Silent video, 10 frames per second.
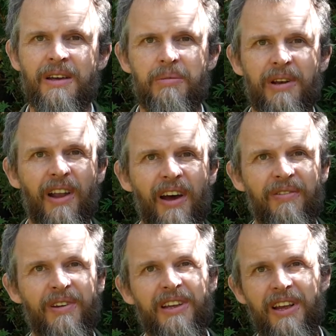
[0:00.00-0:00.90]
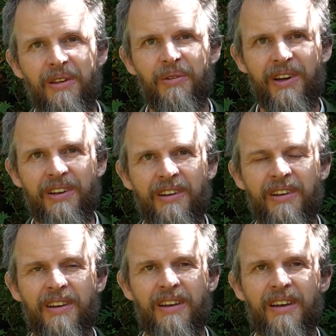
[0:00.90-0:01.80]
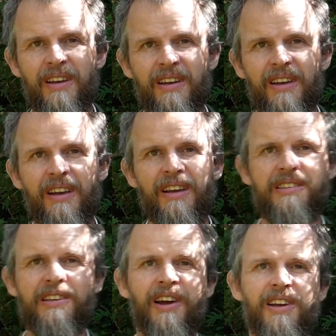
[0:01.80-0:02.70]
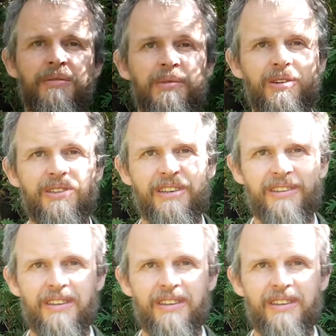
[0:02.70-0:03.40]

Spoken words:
But life in Gilwan is slightly muted.